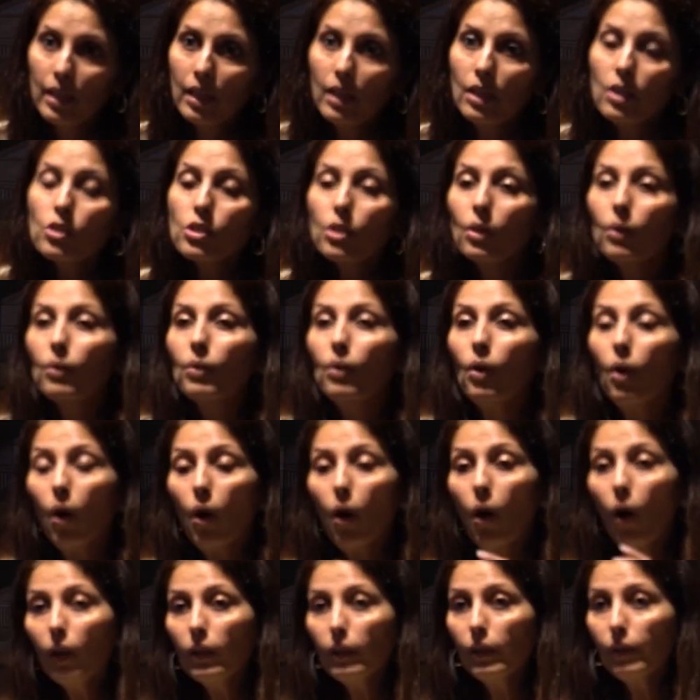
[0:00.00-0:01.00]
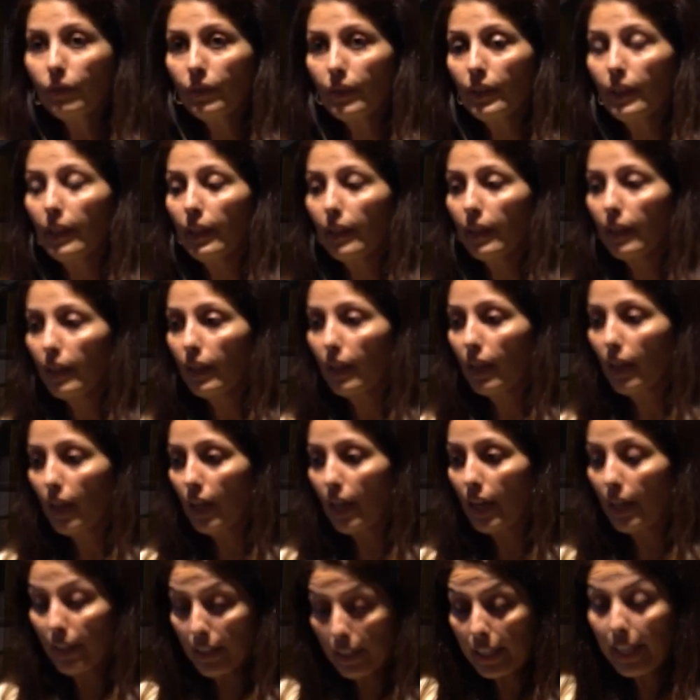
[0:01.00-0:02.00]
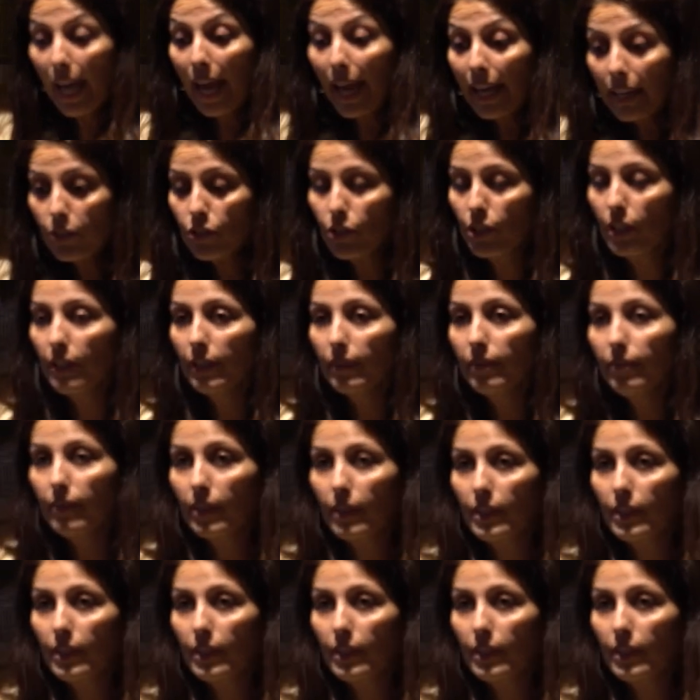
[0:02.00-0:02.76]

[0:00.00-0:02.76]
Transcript: So all of the engine,